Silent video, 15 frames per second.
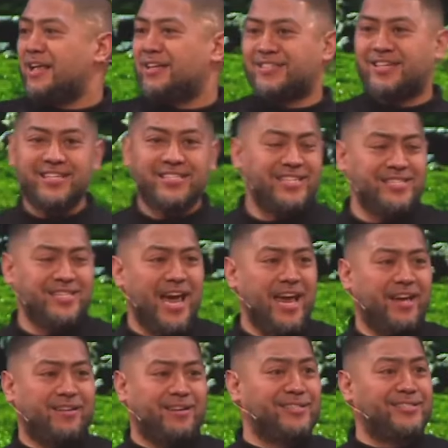It's because he's
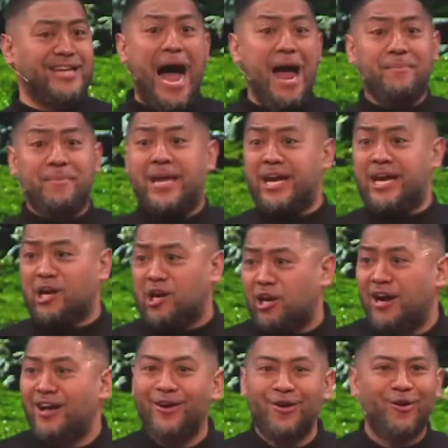like, because I'm here.
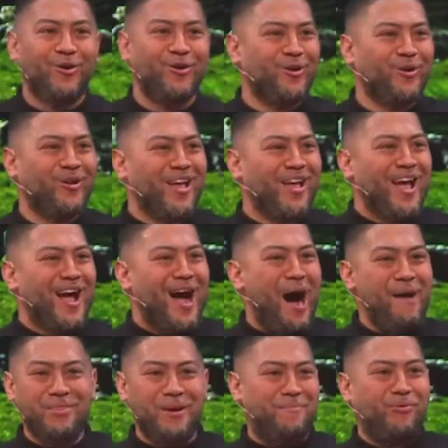
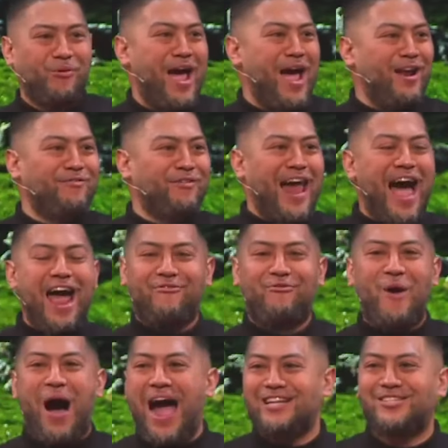I'm the bread of life.
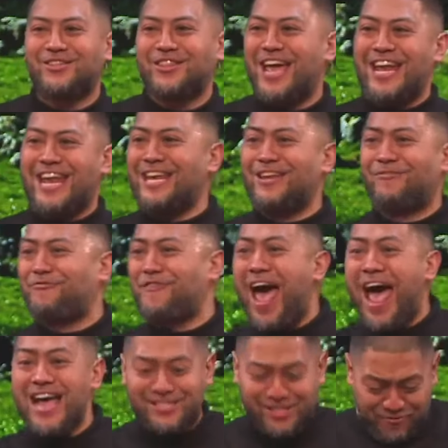Why do they need to
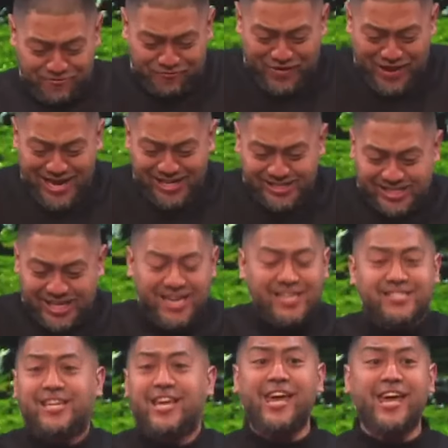fast? The feast
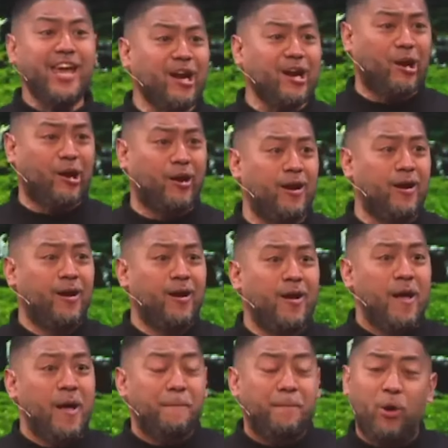is here.
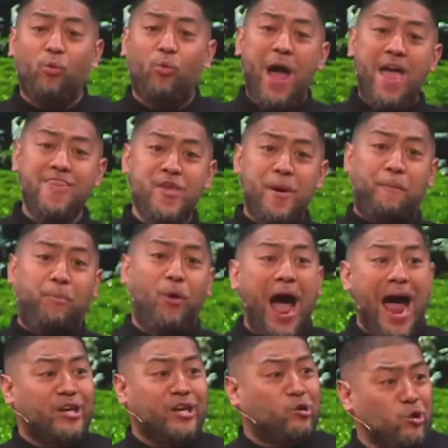But when the
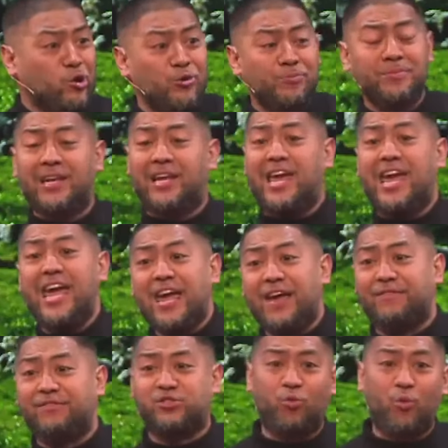bridegroom
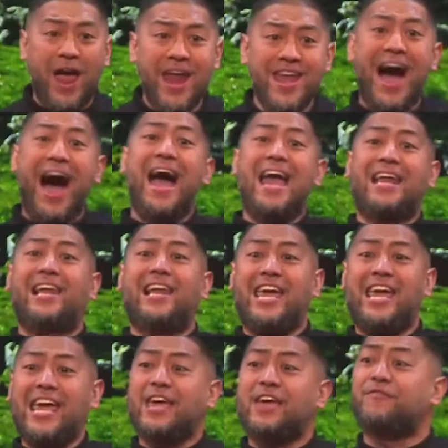leaves, when I
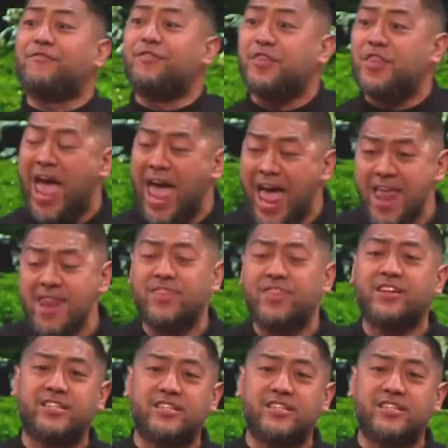leave, then the